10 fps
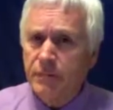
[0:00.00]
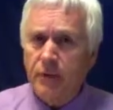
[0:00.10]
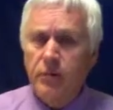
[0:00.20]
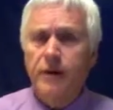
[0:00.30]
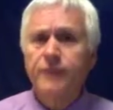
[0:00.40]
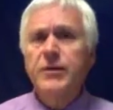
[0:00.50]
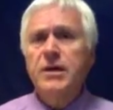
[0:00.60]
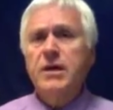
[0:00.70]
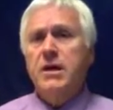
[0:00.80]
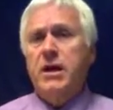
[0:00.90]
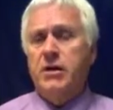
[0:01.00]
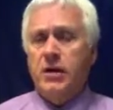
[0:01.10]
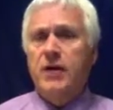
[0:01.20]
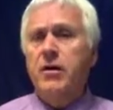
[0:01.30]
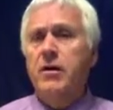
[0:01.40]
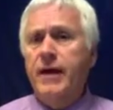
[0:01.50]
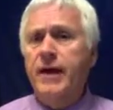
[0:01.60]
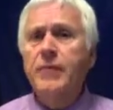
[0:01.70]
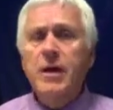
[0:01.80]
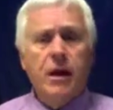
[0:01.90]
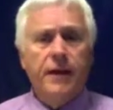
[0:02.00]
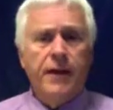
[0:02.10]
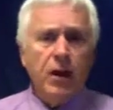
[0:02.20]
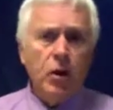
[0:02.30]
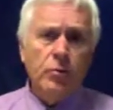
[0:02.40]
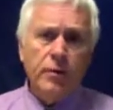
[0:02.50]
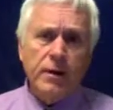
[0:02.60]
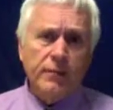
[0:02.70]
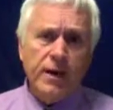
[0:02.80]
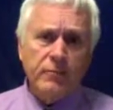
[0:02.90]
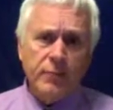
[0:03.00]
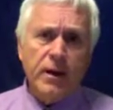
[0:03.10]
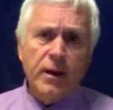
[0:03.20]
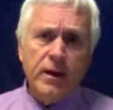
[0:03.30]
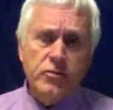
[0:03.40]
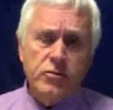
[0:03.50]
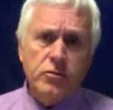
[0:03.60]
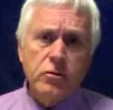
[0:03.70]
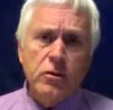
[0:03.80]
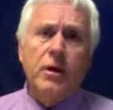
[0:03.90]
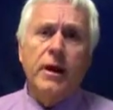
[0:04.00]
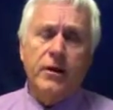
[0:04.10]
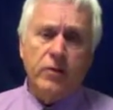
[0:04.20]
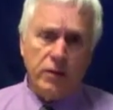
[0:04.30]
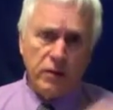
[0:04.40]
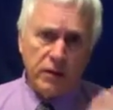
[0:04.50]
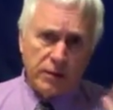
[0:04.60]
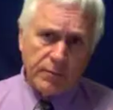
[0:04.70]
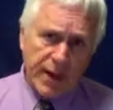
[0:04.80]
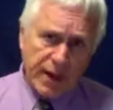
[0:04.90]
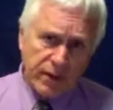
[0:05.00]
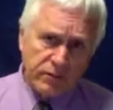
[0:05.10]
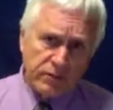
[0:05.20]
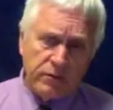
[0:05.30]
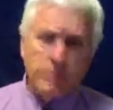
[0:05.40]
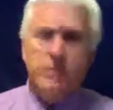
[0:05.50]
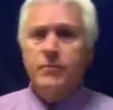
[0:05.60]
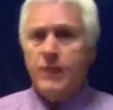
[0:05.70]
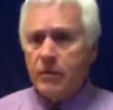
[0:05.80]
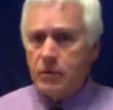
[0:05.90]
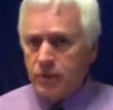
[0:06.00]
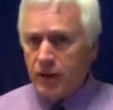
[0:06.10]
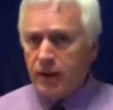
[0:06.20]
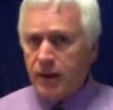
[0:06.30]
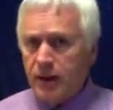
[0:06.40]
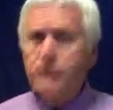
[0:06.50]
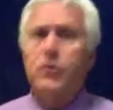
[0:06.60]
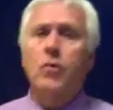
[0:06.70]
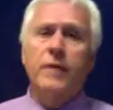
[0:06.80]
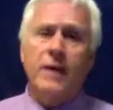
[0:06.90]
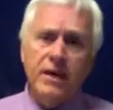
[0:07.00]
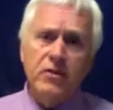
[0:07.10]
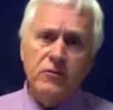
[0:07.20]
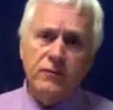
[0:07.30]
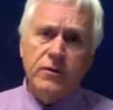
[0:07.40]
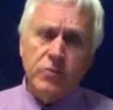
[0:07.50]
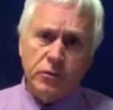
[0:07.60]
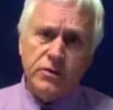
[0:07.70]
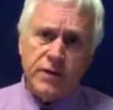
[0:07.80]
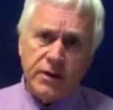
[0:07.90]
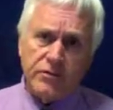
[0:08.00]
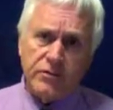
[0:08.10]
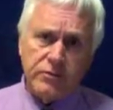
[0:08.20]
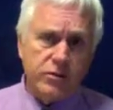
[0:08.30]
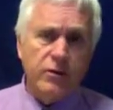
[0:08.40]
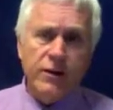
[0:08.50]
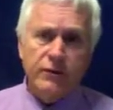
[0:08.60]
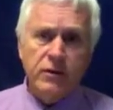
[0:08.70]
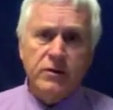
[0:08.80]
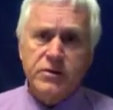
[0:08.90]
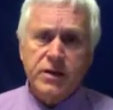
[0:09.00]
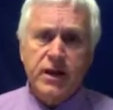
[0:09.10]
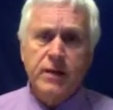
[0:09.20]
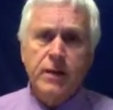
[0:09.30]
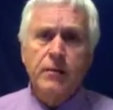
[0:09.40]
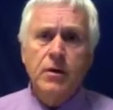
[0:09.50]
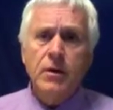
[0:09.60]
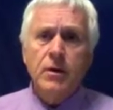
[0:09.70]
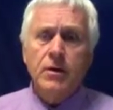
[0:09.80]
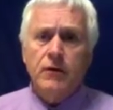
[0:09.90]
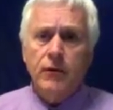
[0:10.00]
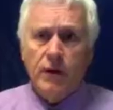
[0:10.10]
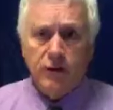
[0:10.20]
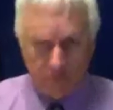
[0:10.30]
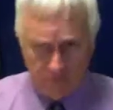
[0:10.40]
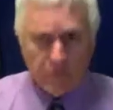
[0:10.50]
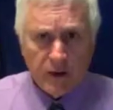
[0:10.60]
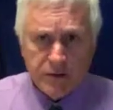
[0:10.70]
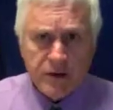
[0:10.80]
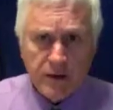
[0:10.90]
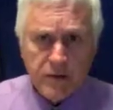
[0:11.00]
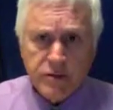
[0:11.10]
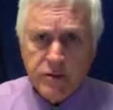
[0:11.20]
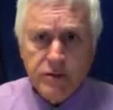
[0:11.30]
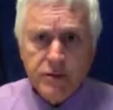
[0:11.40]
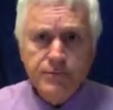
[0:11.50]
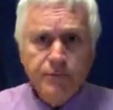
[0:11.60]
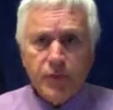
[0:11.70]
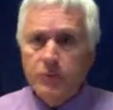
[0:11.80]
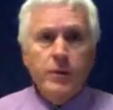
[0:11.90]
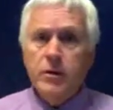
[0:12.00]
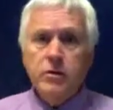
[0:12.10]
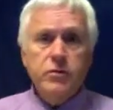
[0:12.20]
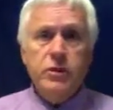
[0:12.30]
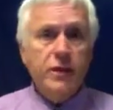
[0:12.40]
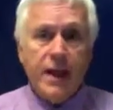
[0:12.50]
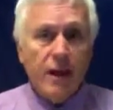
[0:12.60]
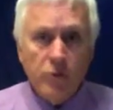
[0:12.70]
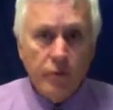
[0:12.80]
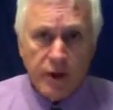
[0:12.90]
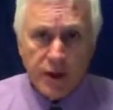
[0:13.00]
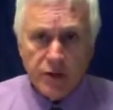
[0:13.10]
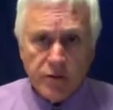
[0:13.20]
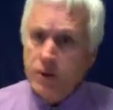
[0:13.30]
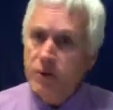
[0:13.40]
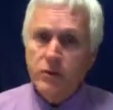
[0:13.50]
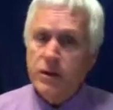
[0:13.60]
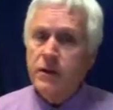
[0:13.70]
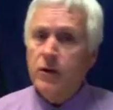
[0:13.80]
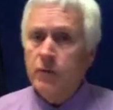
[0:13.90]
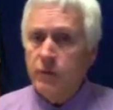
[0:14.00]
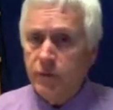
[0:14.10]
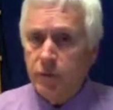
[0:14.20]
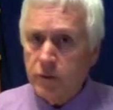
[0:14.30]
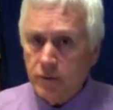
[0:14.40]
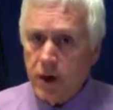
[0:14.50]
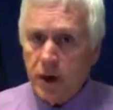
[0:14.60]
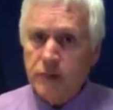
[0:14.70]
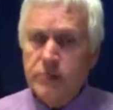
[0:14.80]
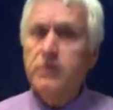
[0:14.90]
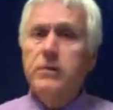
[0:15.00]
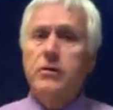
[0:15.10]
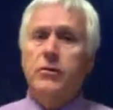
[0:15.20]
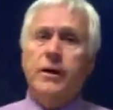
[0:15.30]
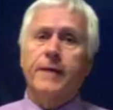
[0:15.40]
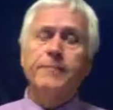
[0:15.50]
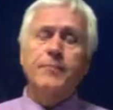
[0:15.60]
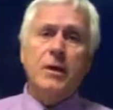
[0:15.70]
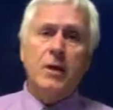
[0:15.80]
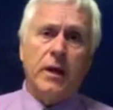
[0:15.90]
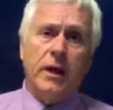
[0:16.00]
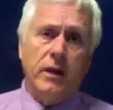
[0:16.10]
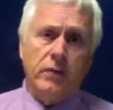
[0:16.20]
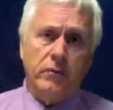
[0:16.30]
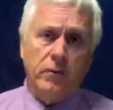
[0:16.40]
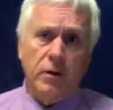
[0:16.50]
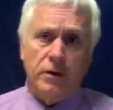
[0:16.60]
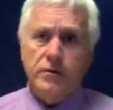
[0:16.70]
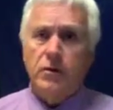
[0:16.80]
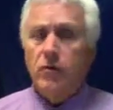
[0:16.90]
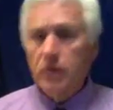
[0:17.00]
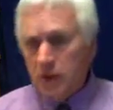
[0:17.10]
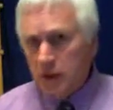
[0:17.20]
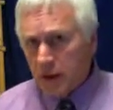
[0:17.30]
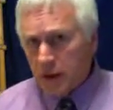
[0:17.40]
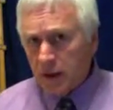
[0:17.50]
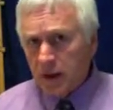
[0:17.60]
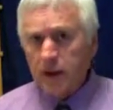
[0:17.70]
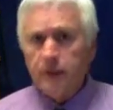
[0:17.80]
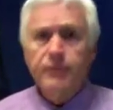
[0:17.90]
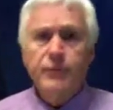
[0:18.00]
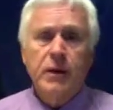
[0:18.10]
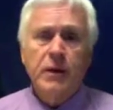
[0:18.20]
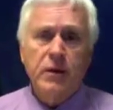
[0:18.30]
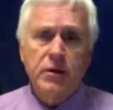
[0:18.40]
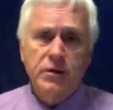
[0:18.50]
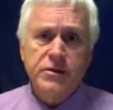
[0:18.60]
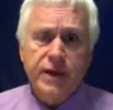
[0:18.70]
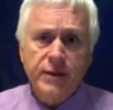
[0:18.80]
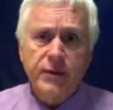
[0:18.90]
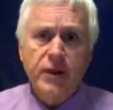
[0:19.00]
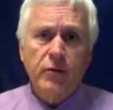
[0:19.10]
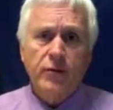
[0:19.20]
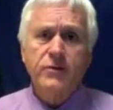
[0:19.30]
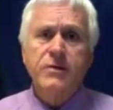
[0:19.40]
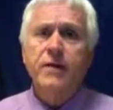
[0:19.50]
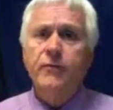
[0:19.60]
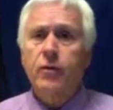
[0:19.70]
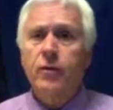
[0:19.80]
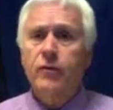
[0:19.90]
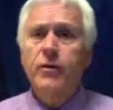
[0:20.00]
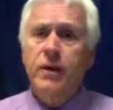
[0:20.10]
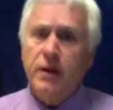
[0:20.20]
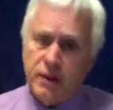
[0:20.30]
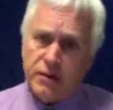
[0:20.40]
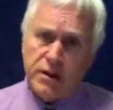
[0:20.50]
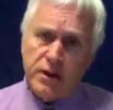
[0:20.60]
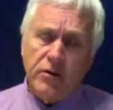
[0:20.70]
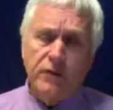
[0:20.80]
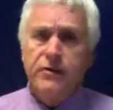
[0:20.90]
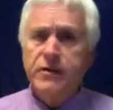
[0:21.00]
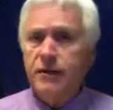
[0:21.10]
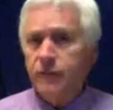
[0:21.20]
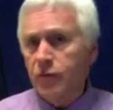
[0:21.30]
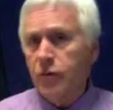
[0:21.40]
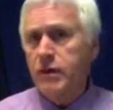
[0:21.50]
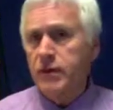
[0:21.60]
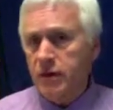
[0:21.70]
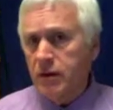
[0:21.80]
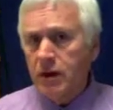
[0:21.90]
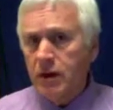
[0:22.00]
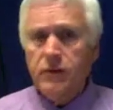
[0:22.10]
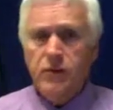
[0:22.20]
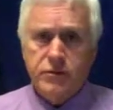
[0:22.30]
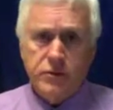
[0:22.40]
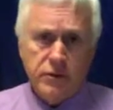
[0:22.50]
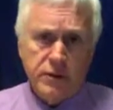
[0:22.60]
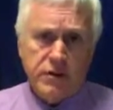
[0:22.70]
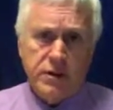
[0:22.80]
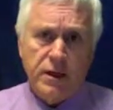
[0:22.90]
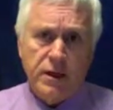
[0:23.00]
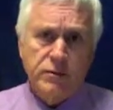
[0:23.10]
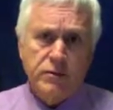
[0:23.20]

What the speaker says: I believe. And you click on that, and that'll open up that page, and you can look at the packages and the payment plans or the individual sessions. You don't have to sign up on the Friday-Saturday series. Maybe you just want the category lecture. You don't need the overview of the mocks, okay? And so you can sign up that way. If you sign up for all 3, you get a discount. If you sign up for 1, then there's no discount.